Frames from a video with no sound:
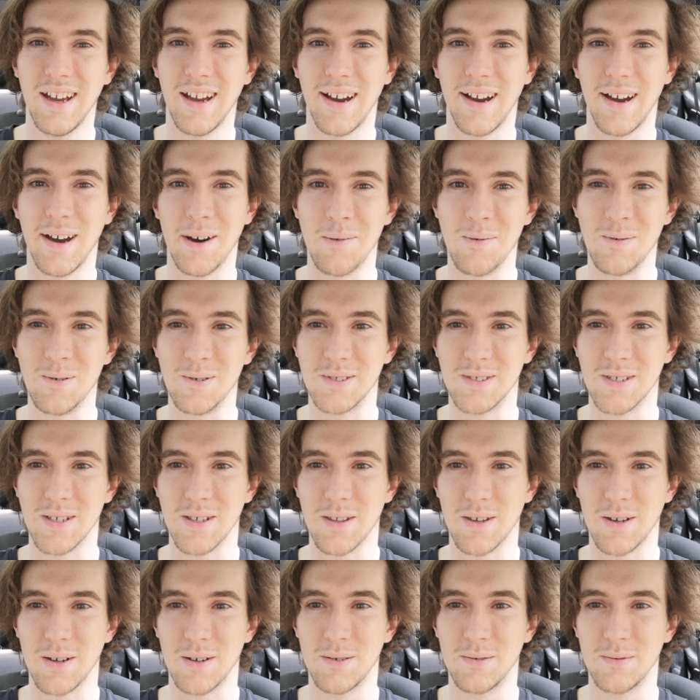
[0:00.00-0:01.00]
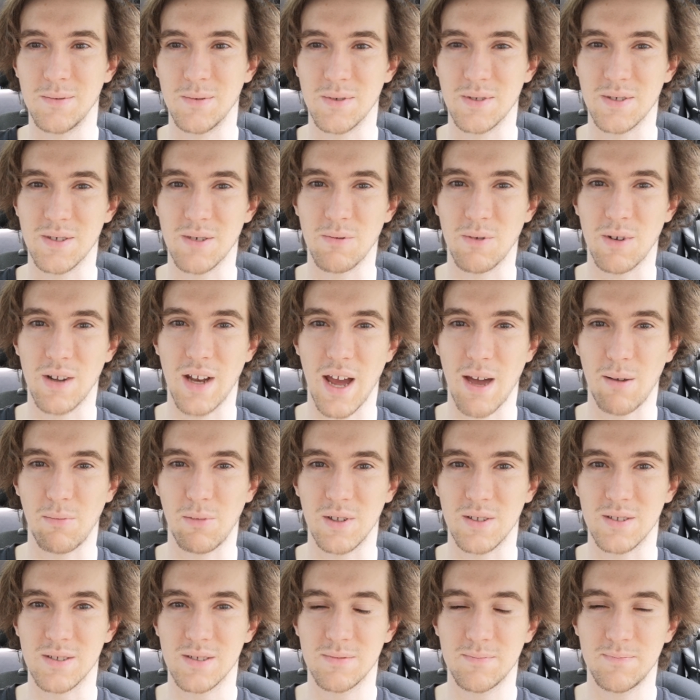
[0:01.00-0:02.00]
We'll see though. We'll see what
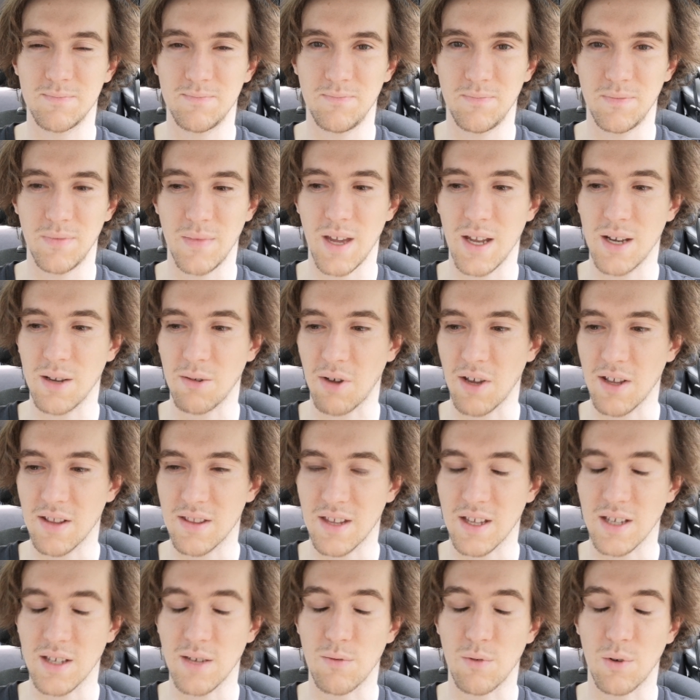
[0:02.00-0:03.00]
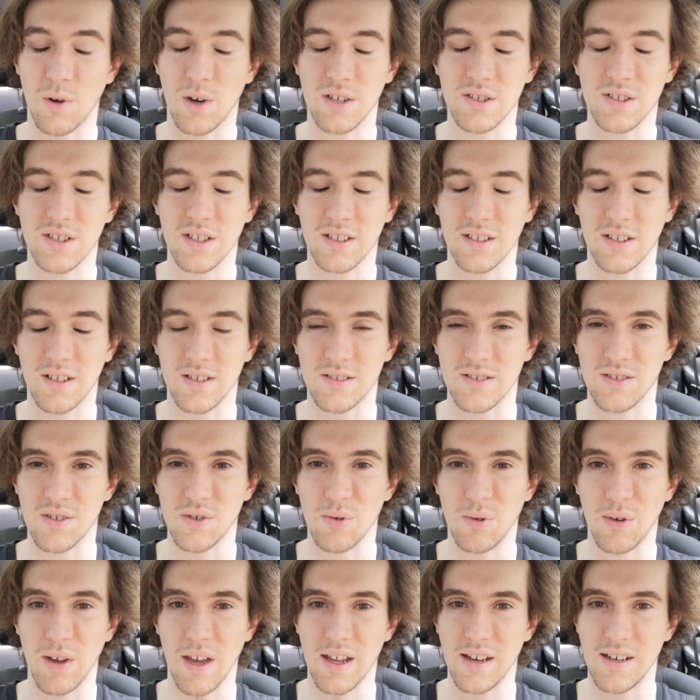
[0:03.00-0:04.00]
happens. Anyway, thank you for watching. I'll see
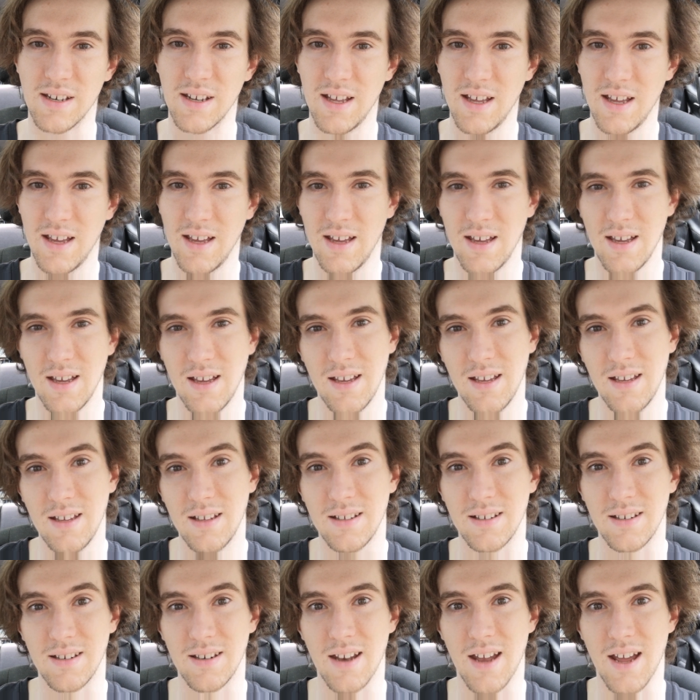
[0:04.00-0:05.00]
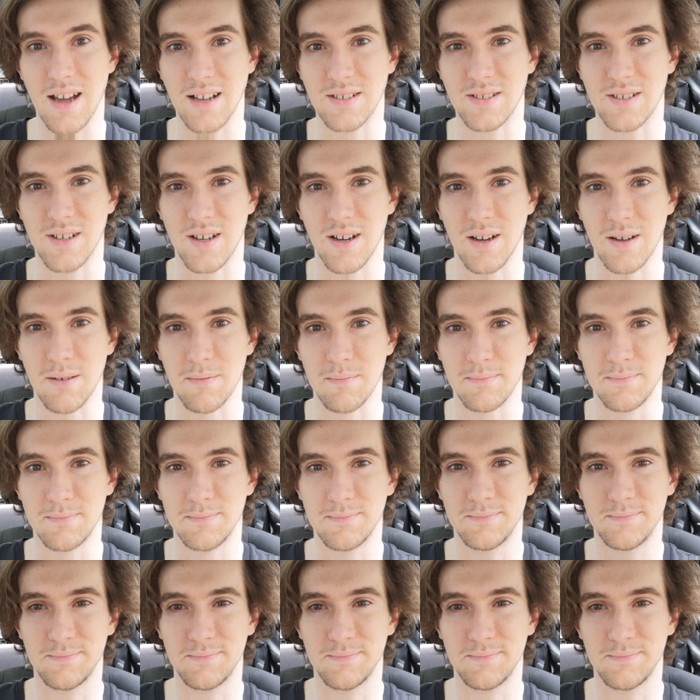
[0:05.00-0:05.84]
you again next time.